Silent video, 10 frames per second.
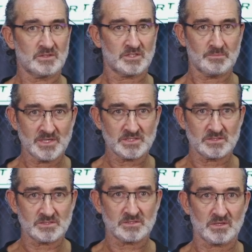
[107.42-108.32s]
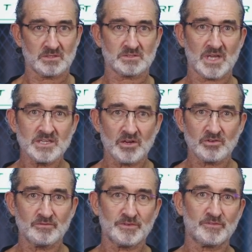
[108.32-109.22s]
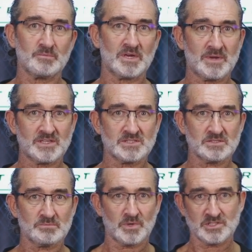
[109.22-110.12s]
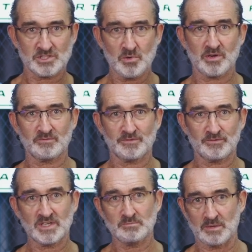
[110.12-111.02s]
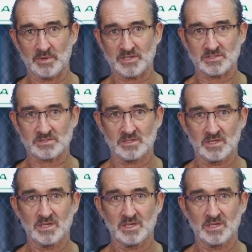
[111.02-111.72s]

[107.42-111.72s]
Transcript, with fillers: The dimensions are eight hundred fifty millimeters by two hundred fifteen millimeters.